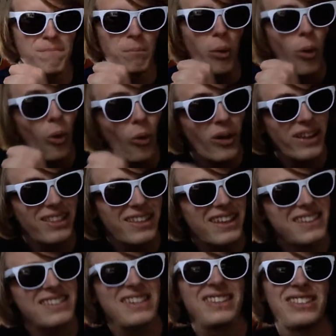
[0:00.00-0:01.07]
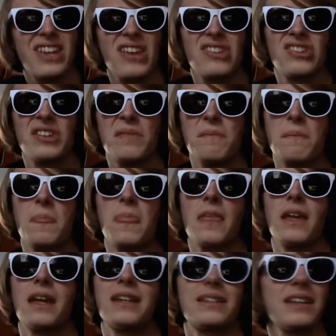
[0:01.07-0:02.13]
pointless. It does
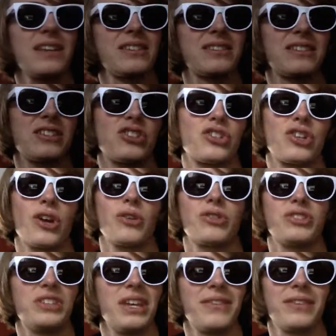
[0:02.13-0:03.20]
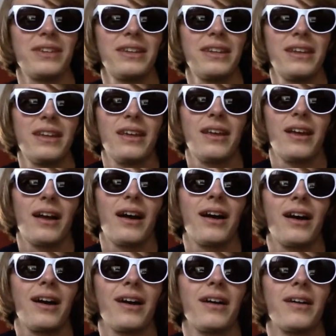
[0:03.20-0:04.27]
show Steven
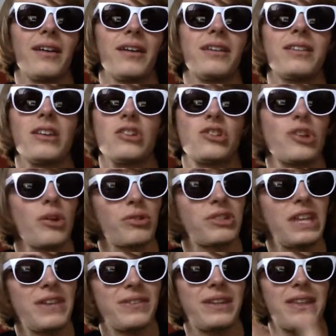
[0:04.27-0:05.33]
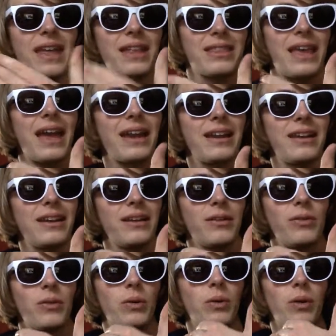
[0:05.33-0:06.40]
that
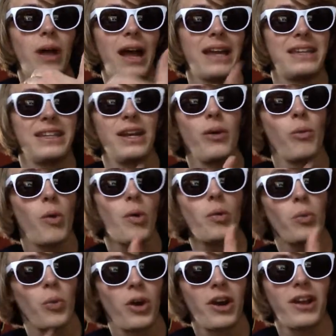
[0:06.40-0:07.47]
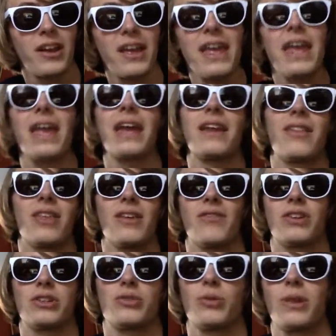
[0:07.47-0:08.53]
idea won't work, and the
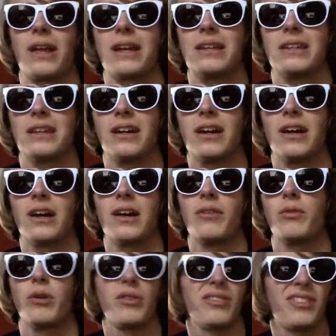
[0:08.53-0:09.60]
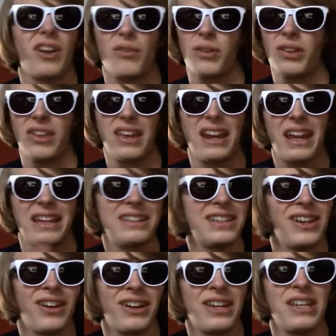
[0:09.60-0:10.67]
eventual idea, well, not really an
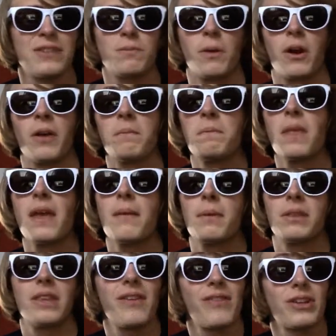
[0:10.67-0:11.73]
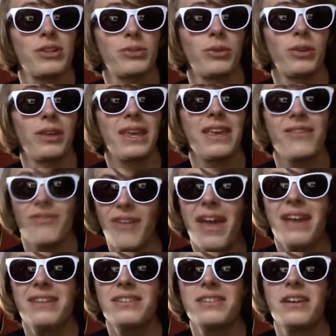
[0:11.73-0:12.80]
idea on his part, but the eventual
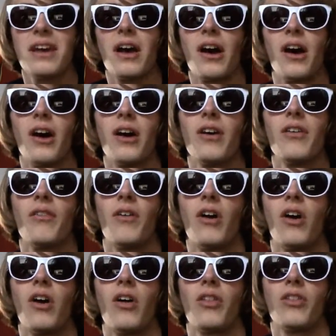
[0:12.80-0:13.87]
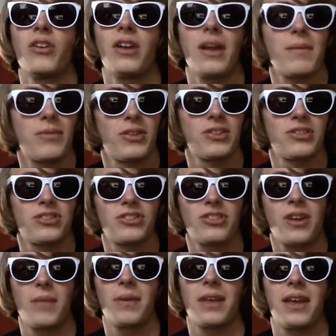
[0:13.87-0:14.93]
event of all the amethysts
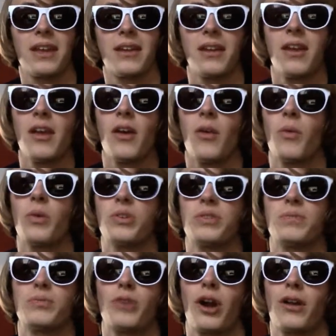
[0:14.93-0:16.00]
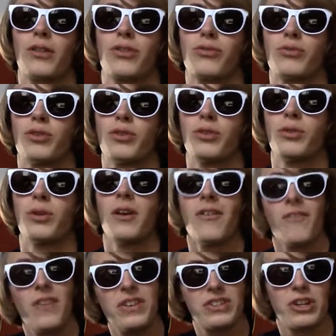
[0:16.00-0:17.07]
coming in wasn't brought through
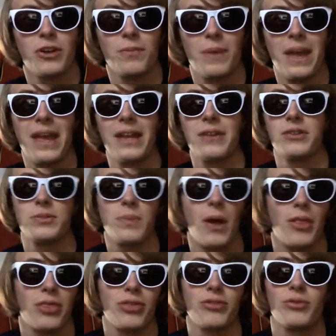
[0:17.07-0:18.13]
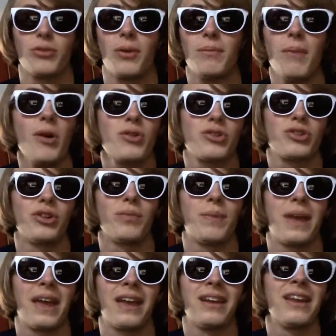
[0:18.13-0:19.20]
physical pain, it was brought through emotional
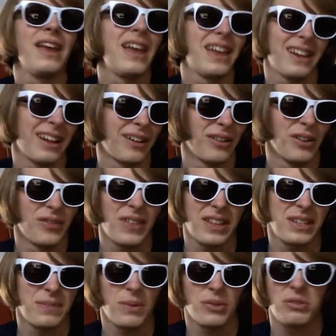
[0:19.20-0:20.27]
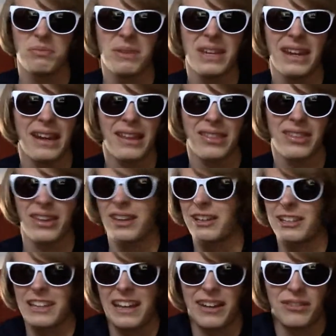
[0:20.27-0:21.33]
pain, and I don't know if that's supposed to mean anything,
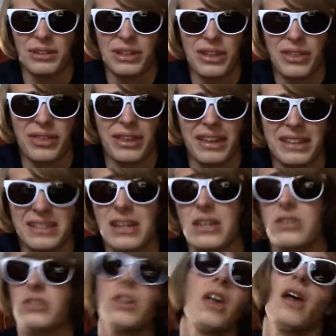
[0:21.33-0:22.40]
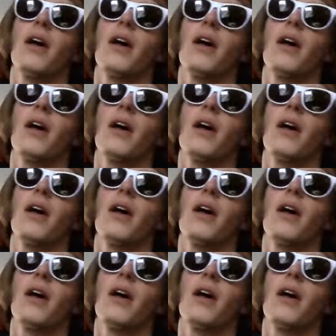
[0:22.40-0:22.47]
and I don't really think it does,